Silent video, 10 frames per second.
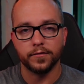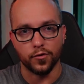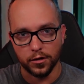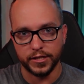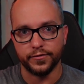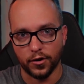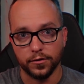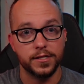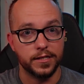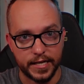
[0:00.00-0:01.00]
for all its
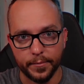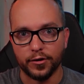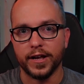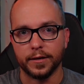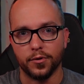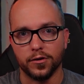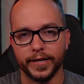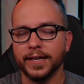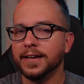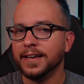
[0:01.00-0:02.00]
faults, the Democratic
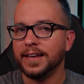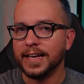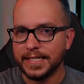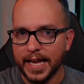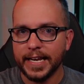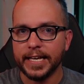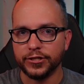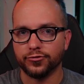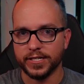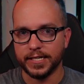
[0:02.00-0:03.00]
Party, has any
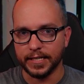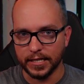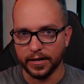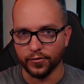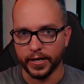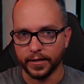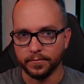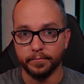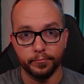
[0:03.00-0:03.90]
interest in governing.